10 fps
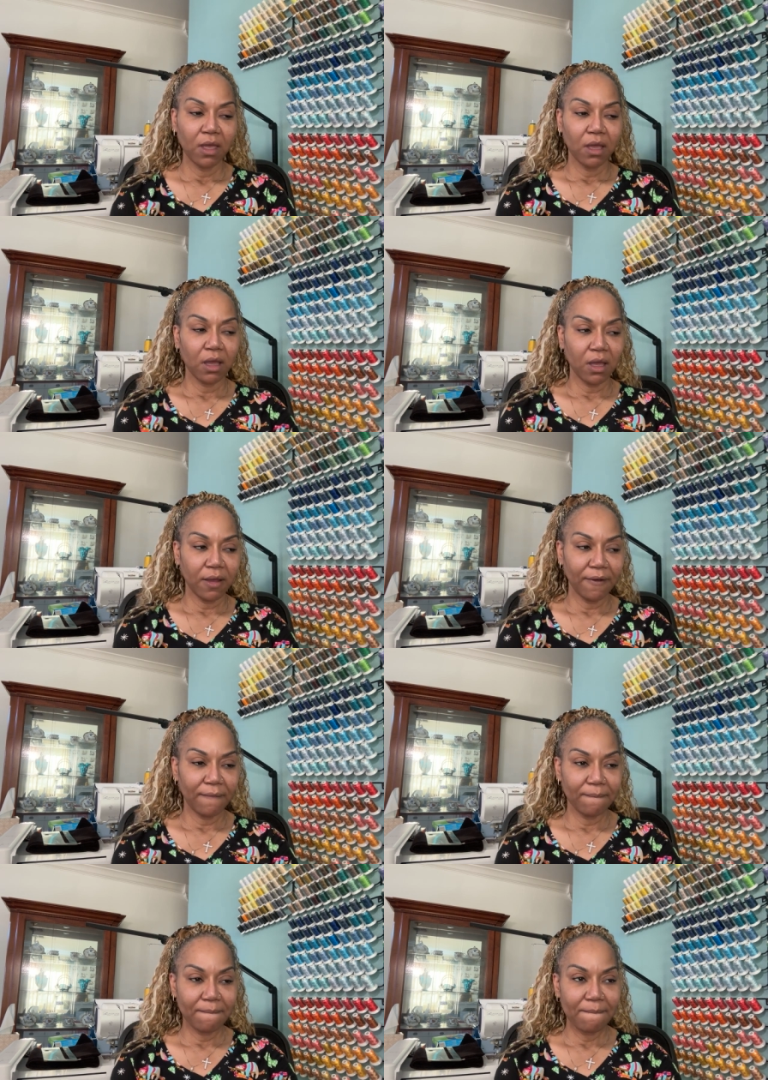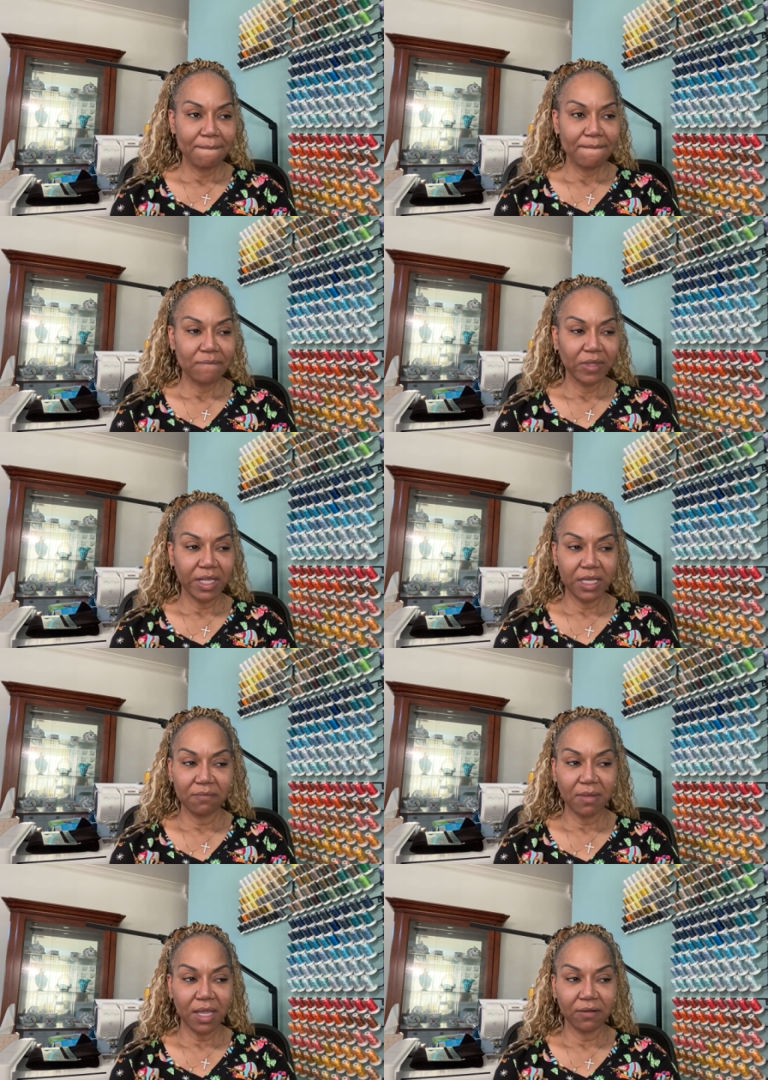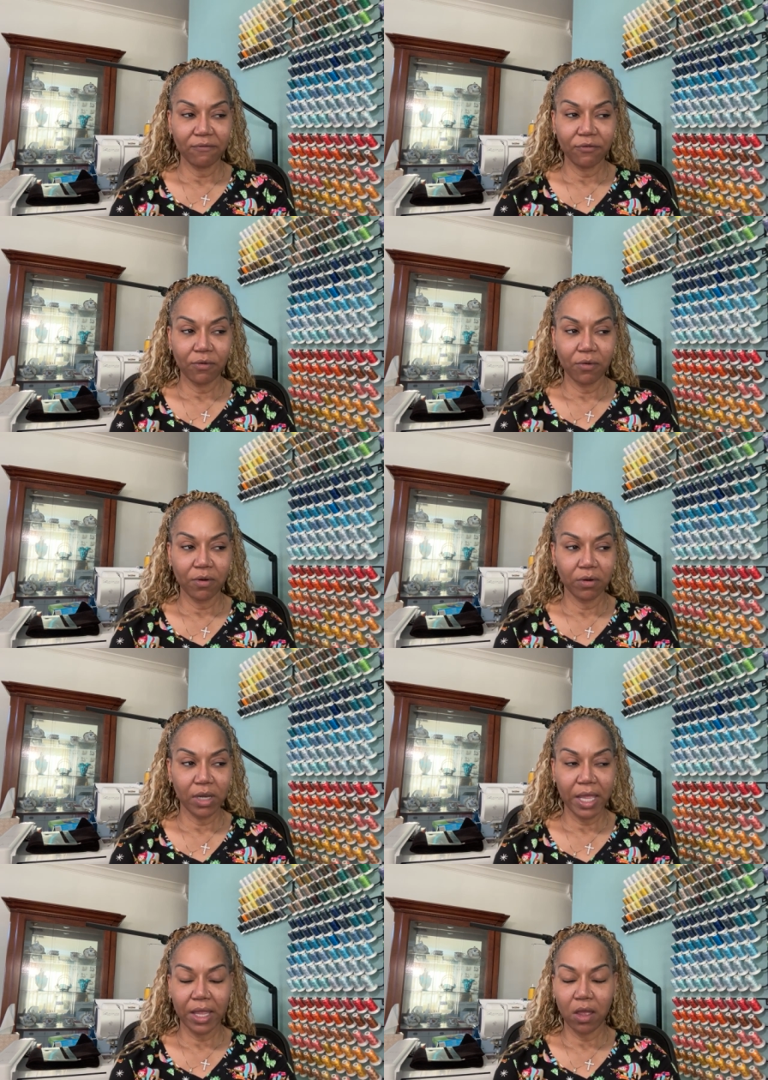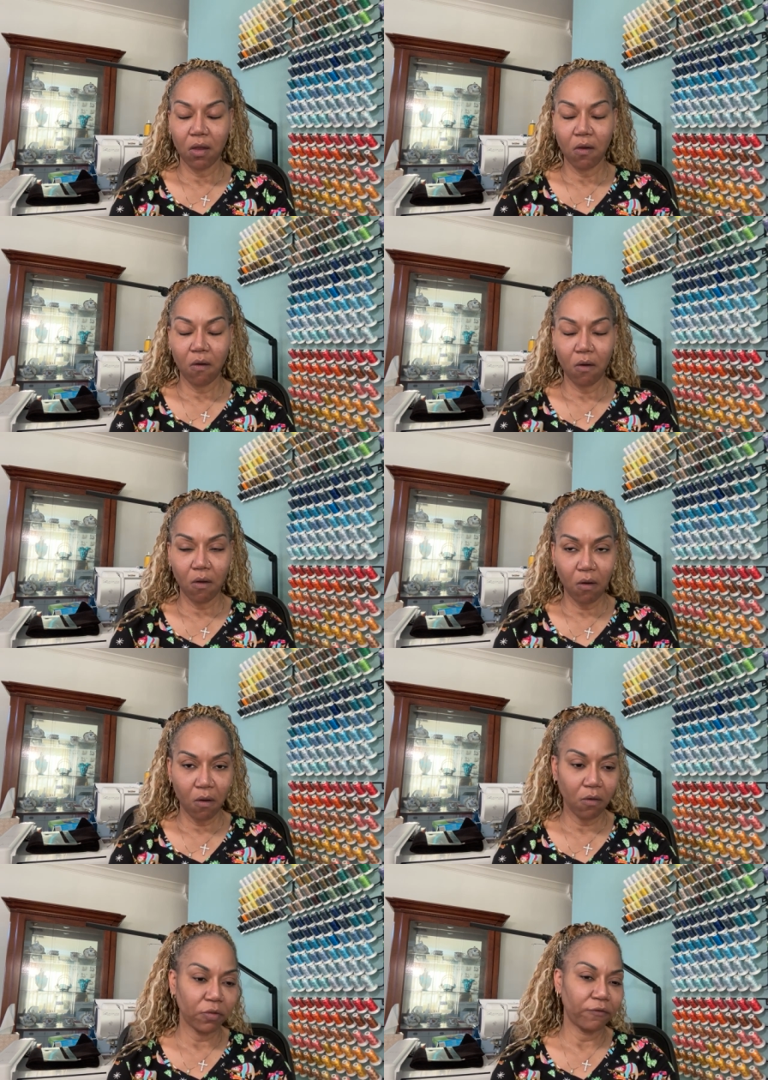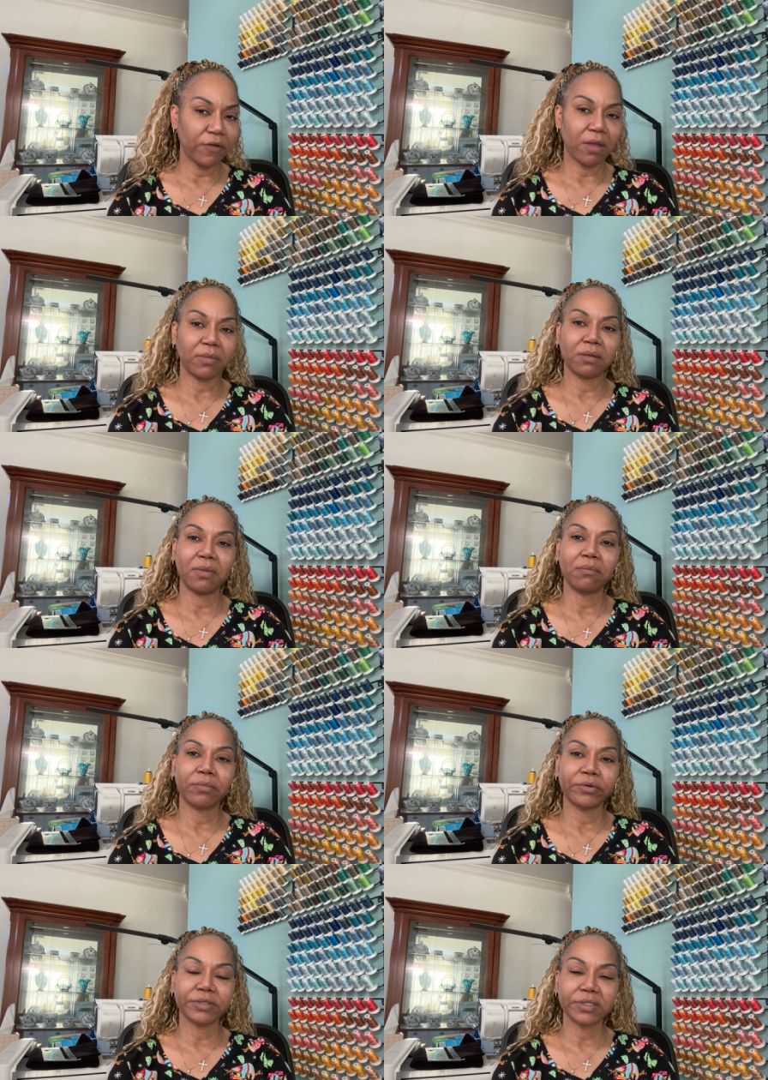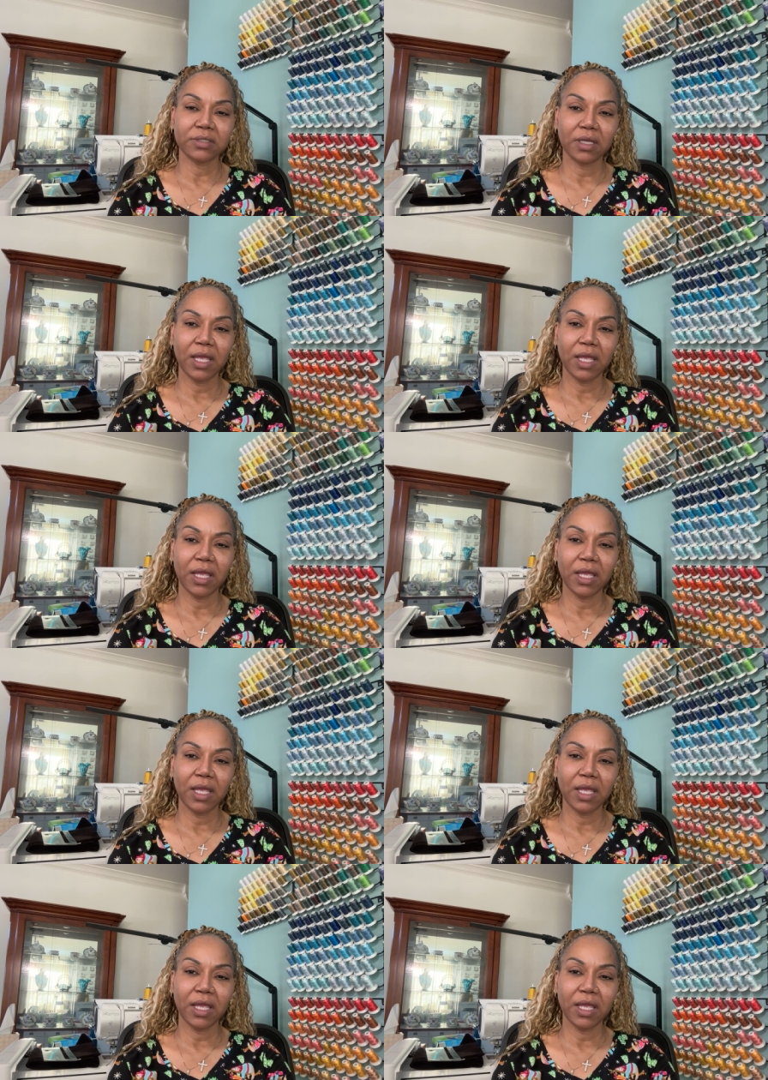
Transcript: And he made them for like all the family members.